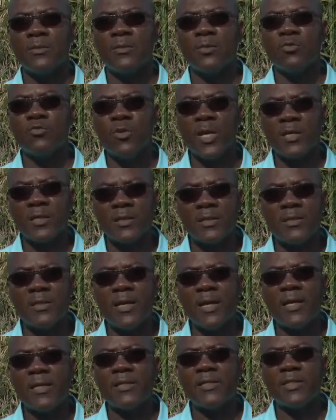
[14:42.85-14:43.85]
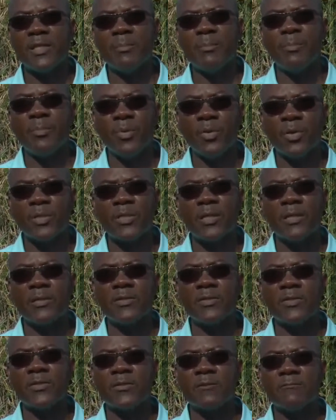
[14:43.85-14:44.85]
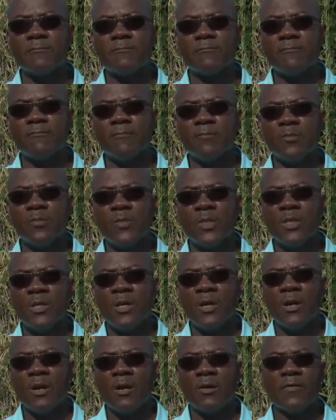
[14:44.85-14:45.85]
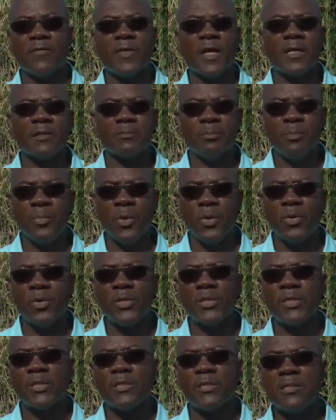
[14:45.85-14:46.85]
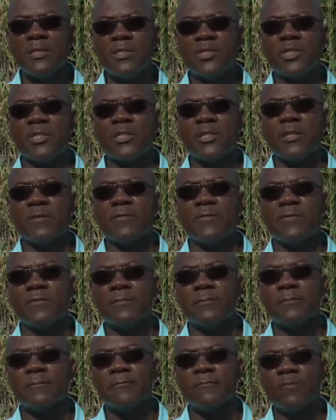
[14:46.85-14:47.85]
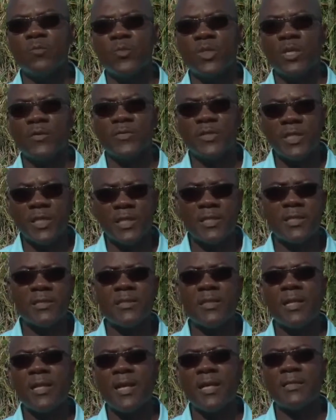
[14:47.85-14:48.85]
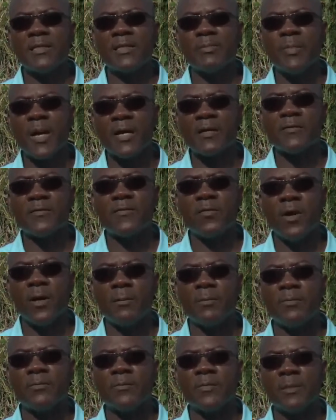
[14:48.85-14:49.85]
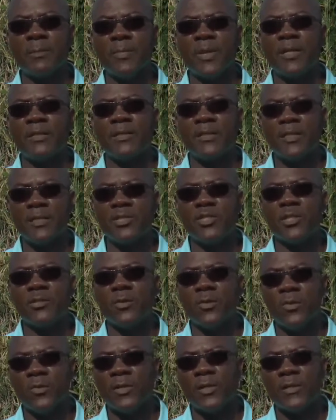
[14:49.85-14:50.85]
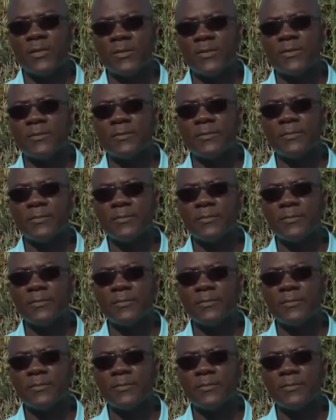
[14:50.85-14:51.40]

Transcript: to recognize the importance of that bold initiative of taking the lands back from the plantation owners.